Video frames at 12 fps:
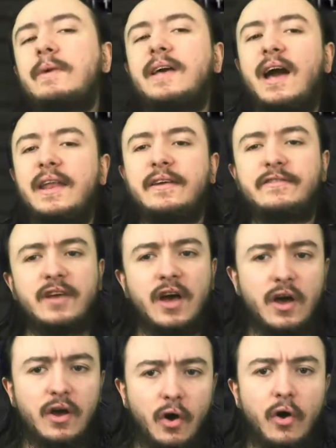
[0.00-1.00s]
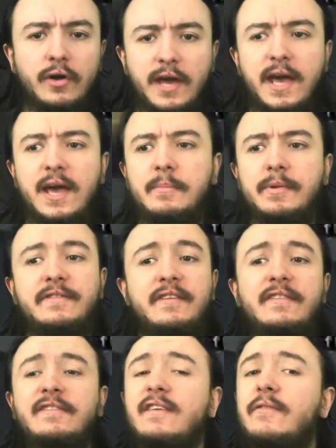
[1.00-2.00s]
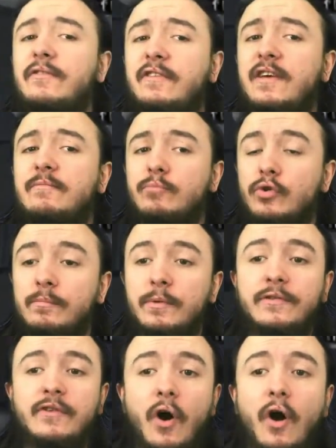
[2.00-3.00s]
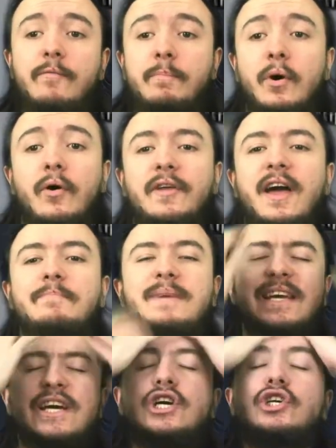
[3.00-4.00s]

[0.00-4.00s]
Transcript: mechanics are okay, but the sensitivity of movements off-board had me